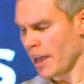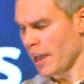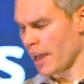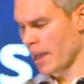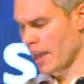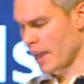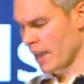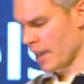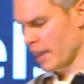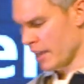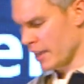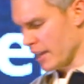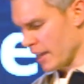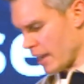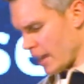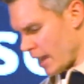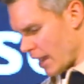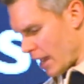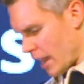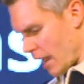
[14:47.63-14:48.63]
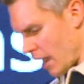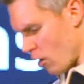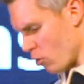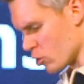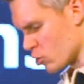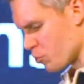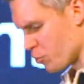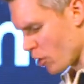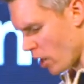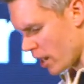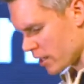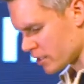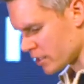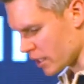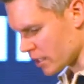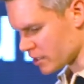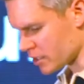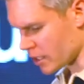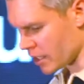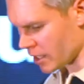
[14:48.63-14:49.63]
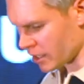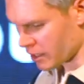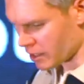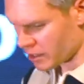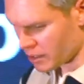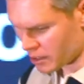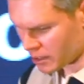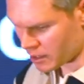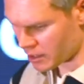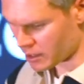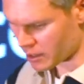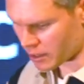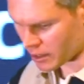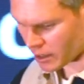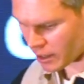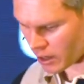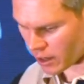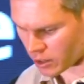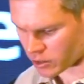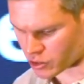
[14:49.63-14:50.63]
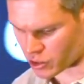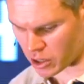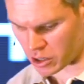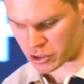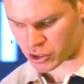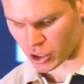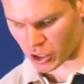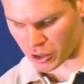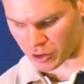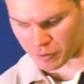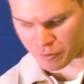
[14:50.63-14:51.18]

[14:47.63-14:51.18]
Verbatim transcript: and I was processing a, a, certain